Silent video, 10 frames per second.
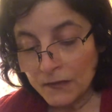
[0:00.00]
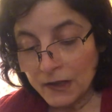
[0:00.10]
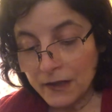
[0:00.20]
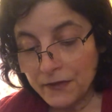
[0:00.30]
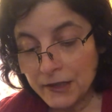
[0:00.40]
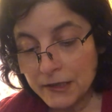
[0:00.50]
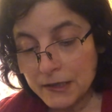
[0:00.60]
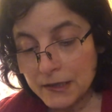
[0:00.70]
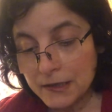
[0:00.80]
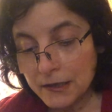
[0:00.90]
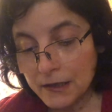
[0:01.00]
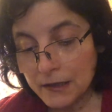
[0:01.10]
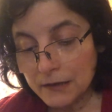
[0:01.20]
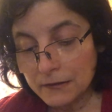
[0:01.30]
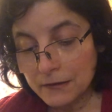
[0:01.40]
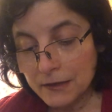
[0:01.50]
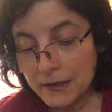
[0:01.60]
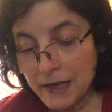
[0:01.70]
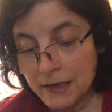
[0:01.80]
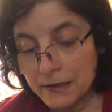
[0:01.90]
And then it
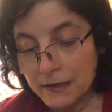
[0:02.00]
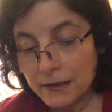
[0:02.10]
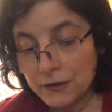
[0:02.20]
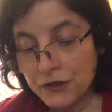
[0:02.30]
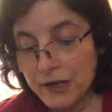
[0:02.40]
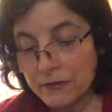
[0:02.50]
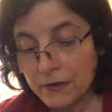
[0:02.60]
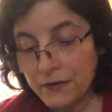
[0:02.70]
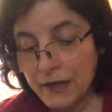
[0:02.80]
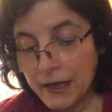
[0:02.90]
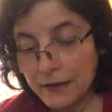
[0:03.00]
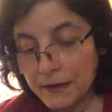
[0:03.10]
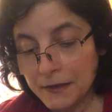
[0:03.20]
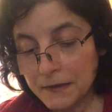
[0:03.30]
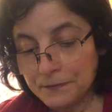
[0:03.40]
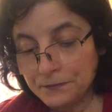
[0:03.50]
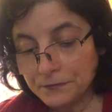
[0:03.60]
says in general that the